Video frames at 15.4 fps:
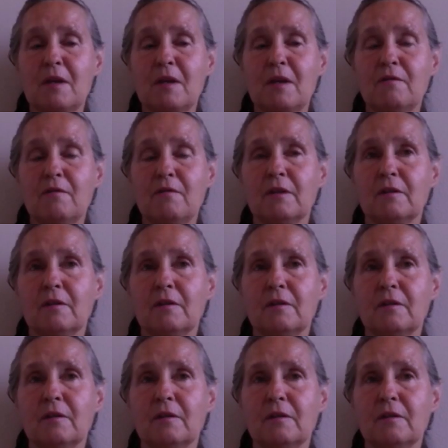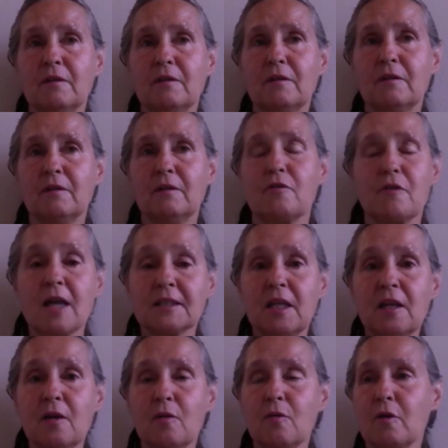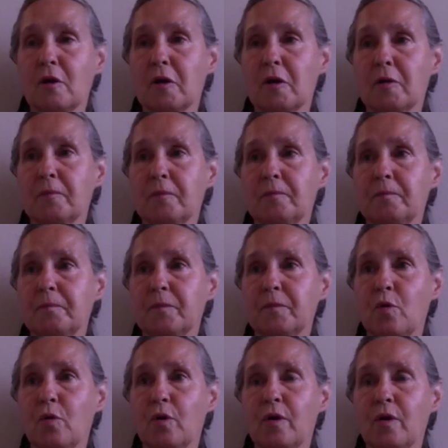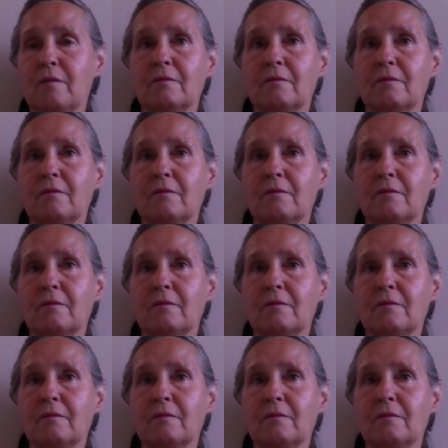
maybe even curiosity or